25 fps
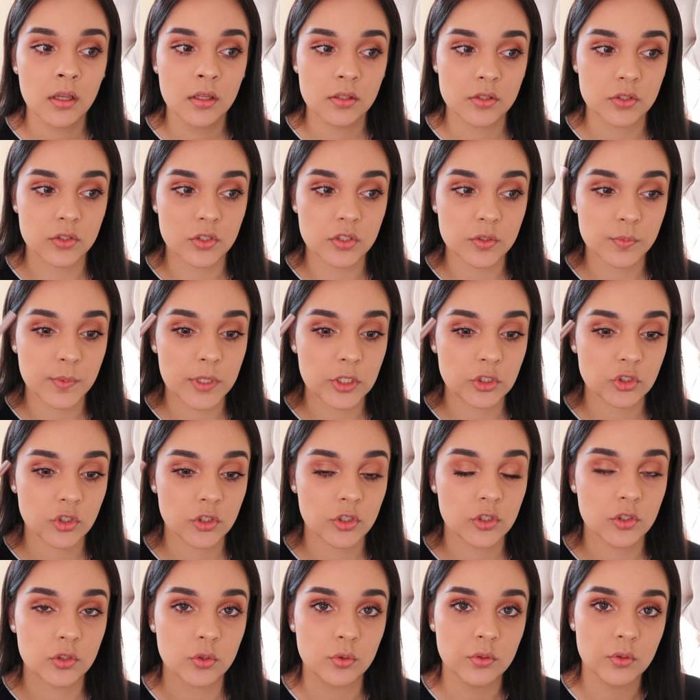So just make sure
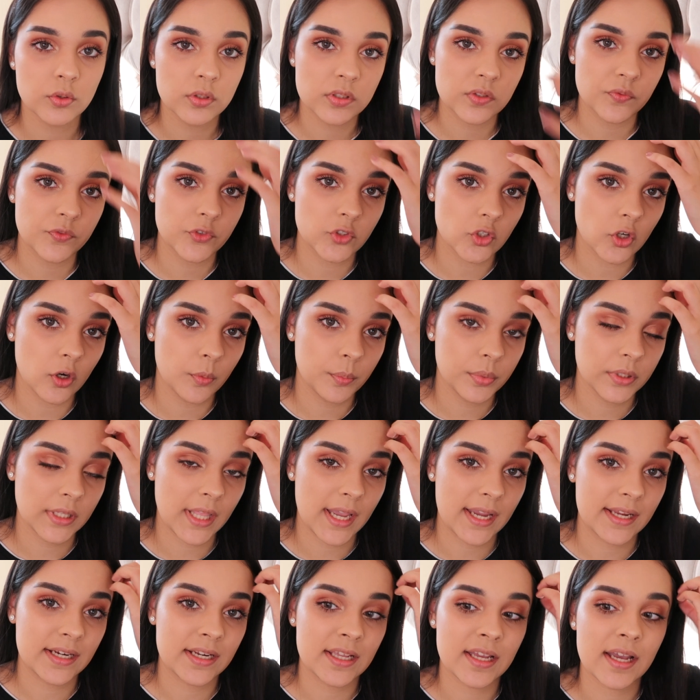you do use it for top
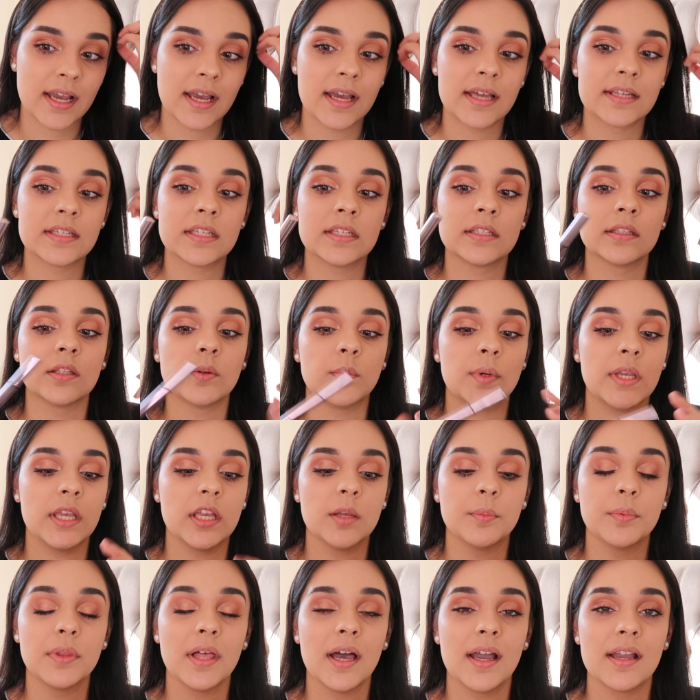liner, and the way
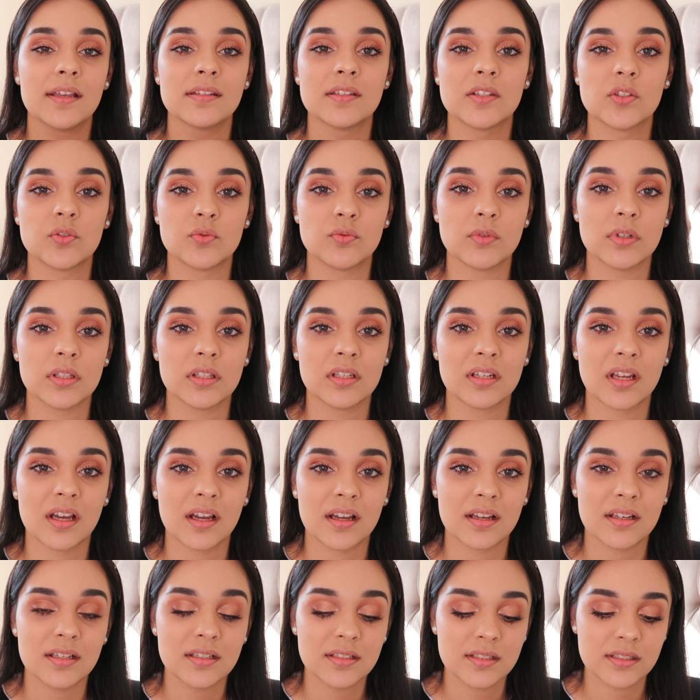it applies is really
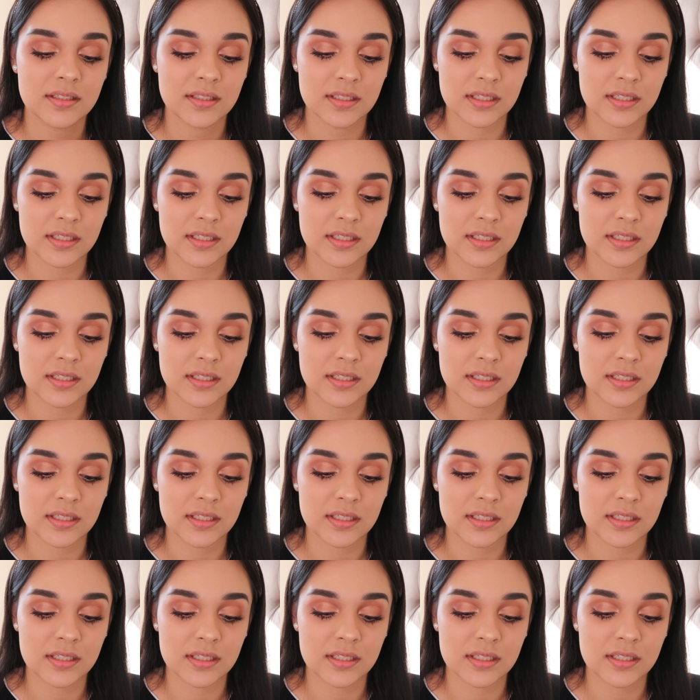nice.